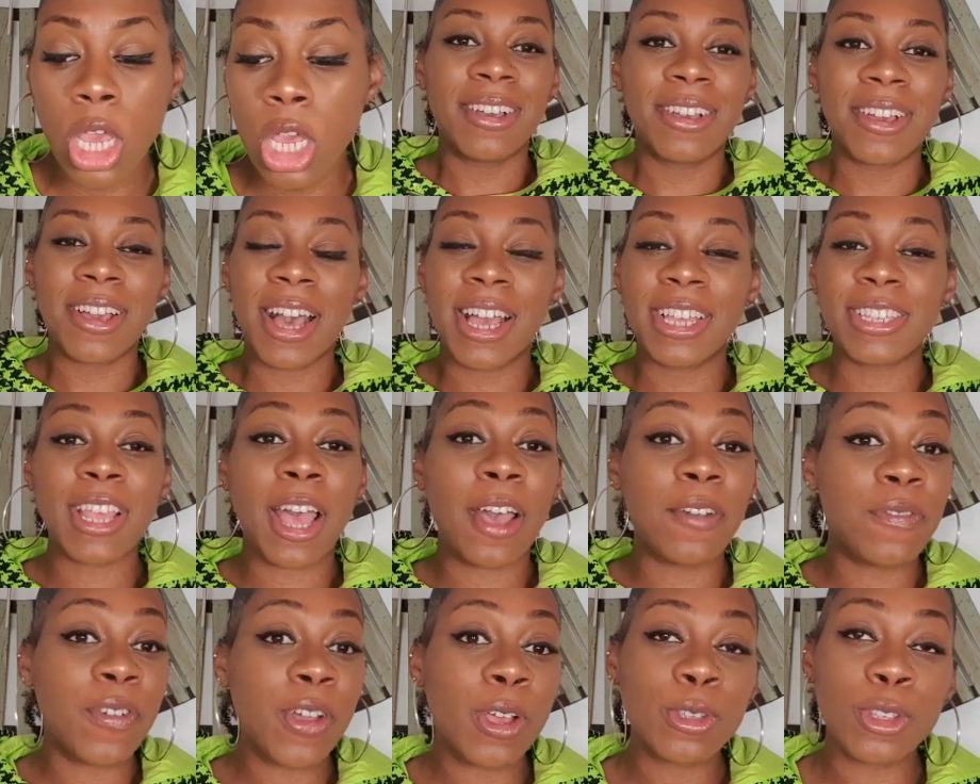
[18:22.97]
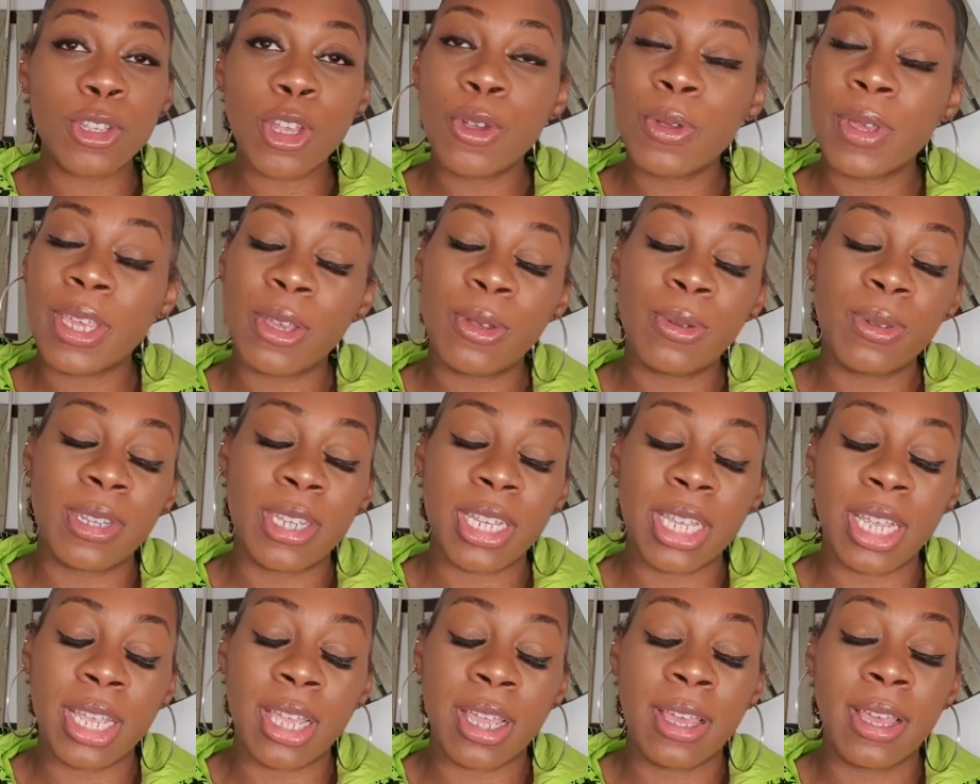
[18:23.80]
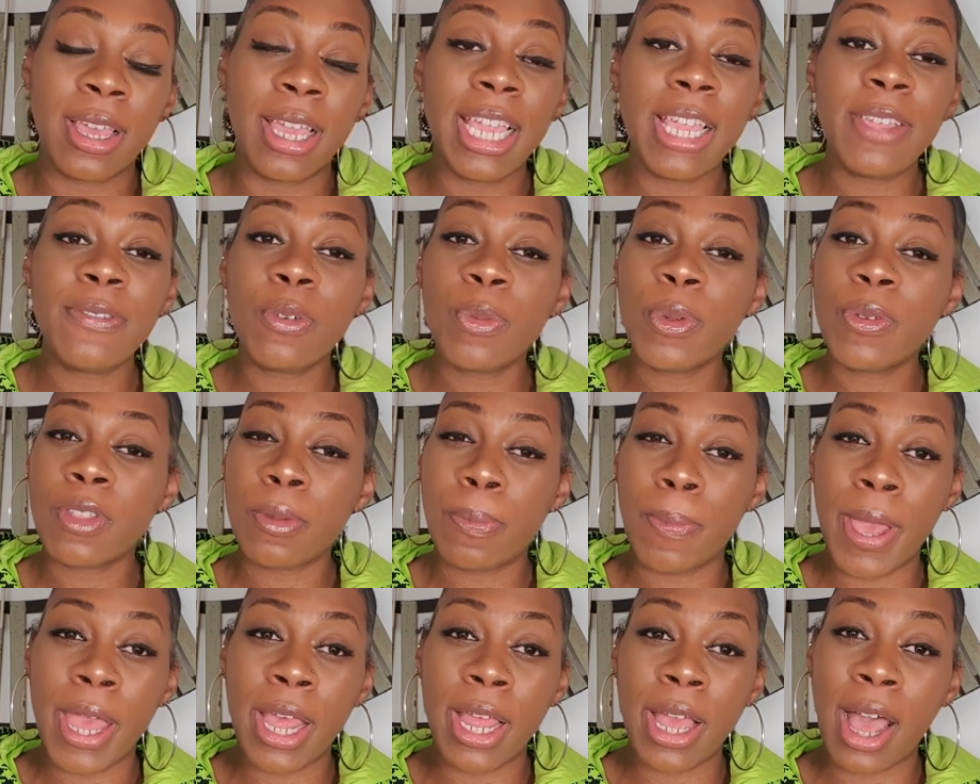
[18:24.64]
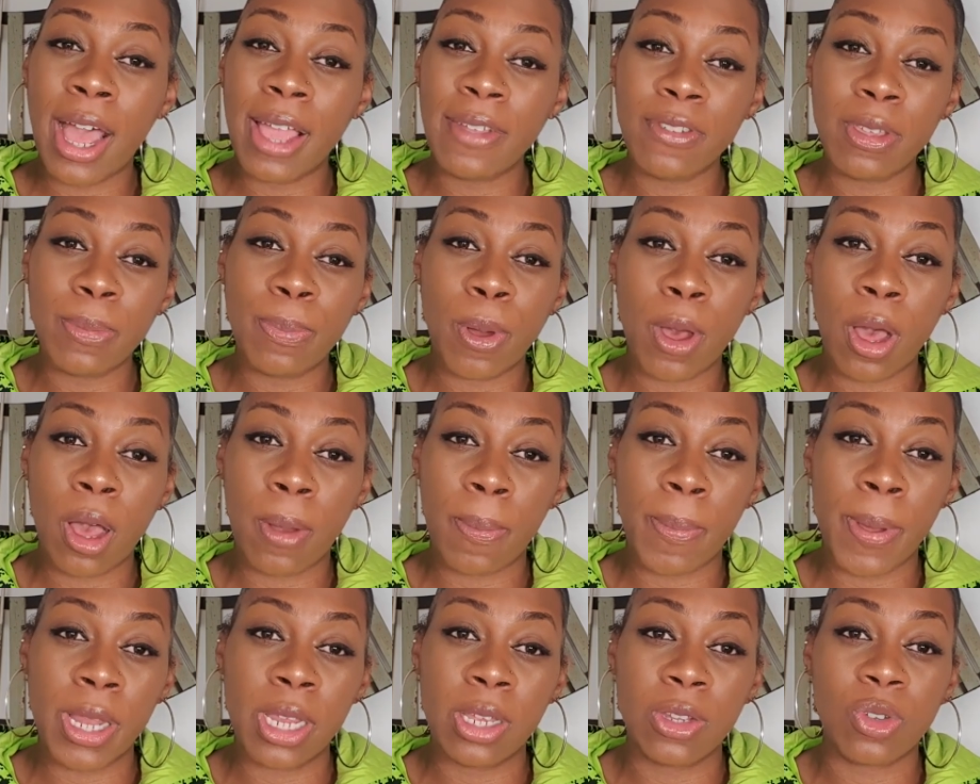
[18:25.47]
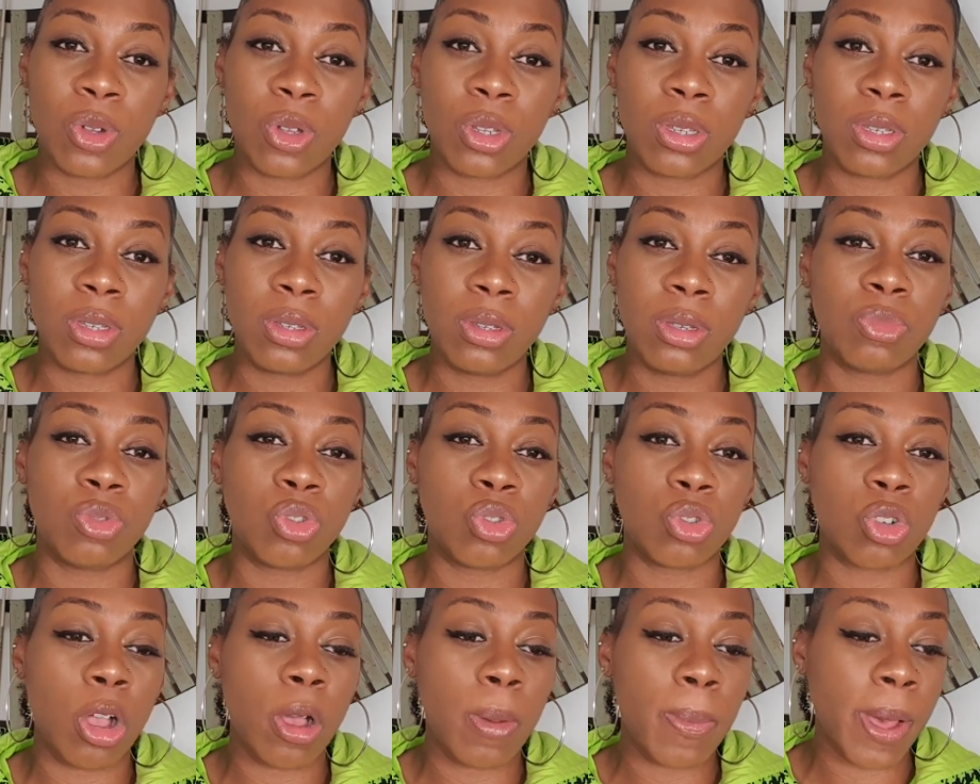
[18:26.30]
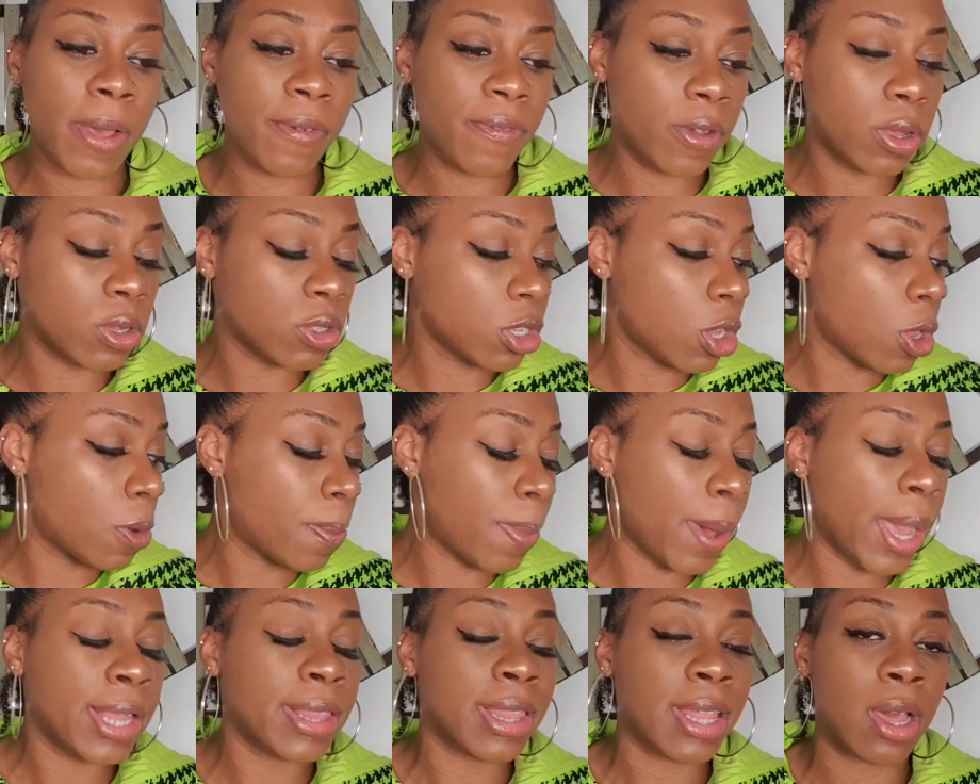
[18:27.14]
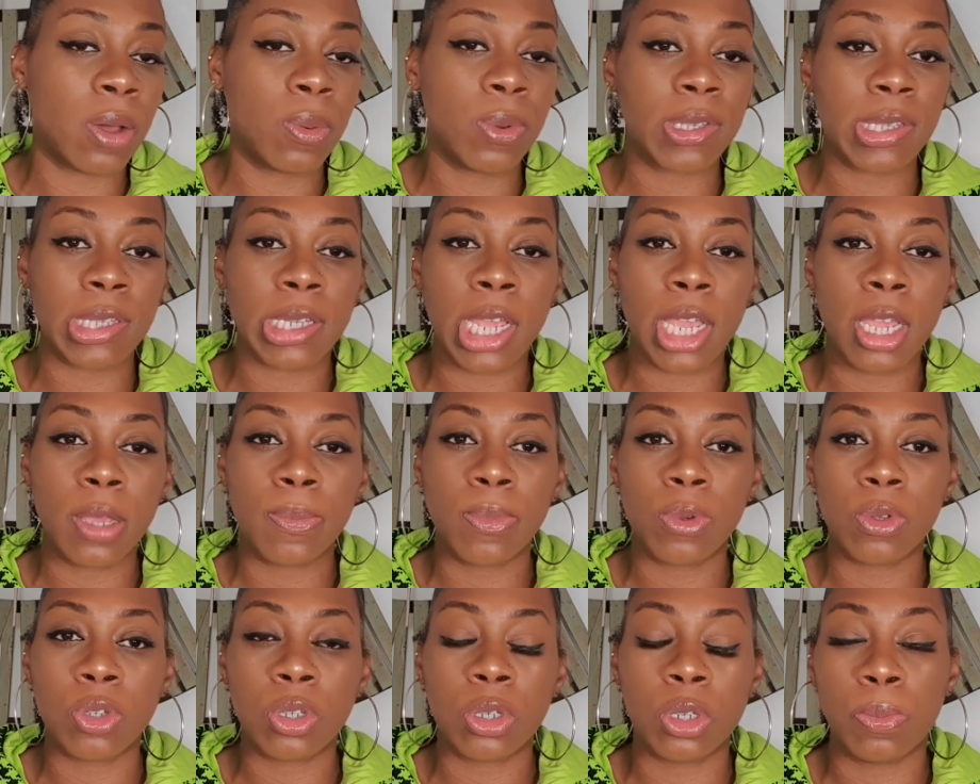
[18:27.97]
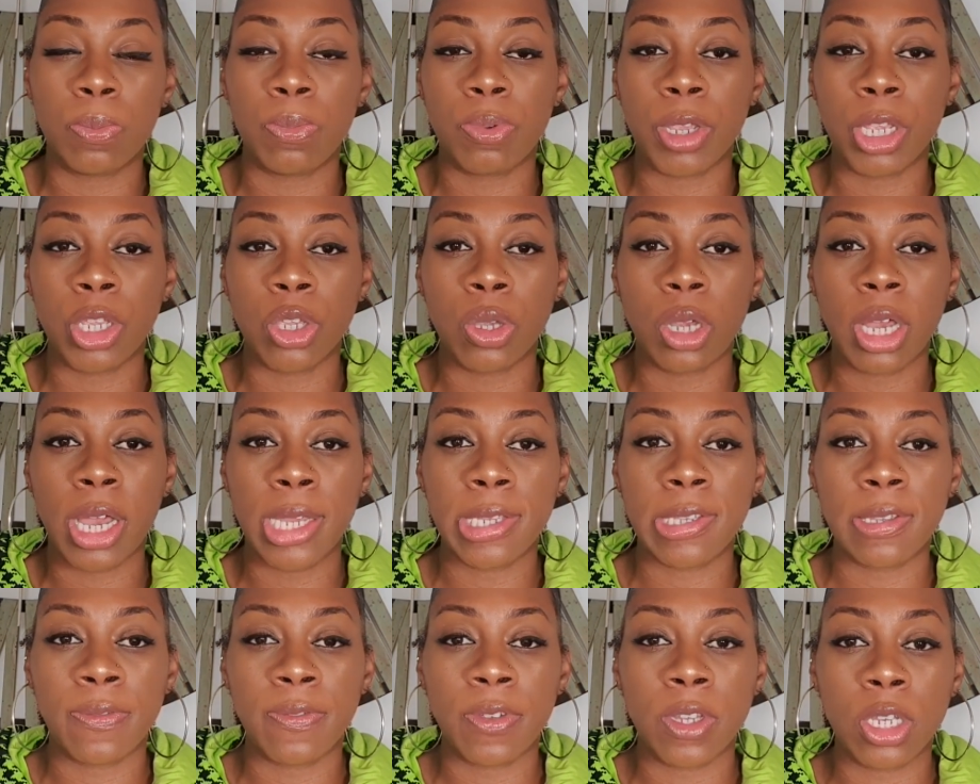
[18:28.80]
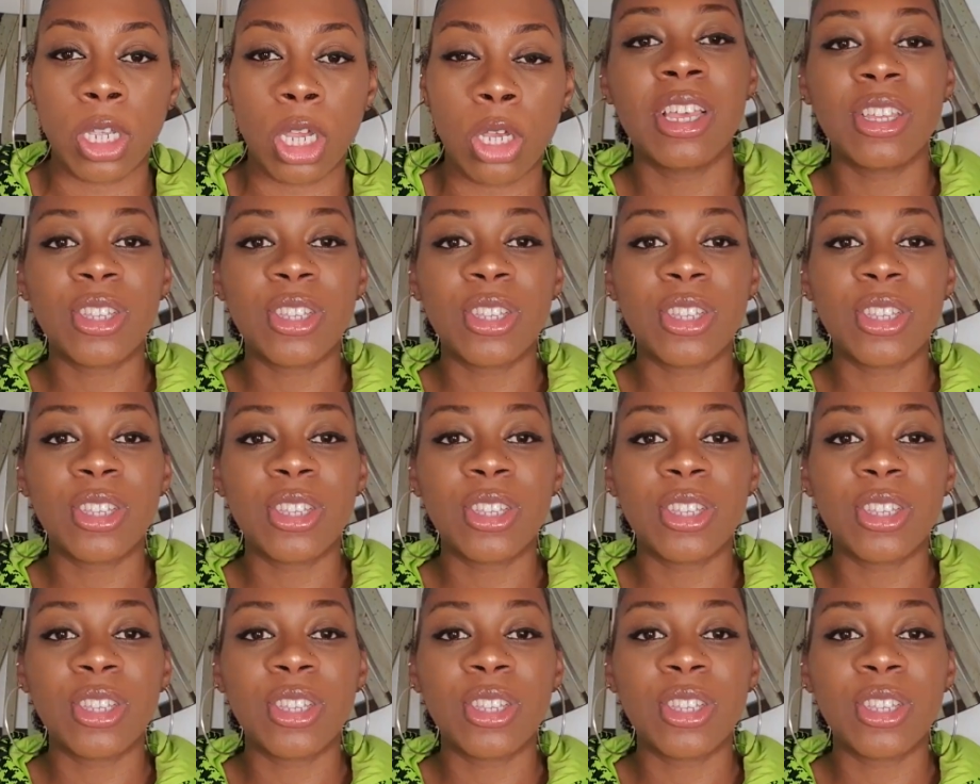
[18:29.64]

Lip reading: Guys, I felt so guilty. Even with the Ivy Park Peloton drop, I felt so bad that I wasn't able to bring you guys a video.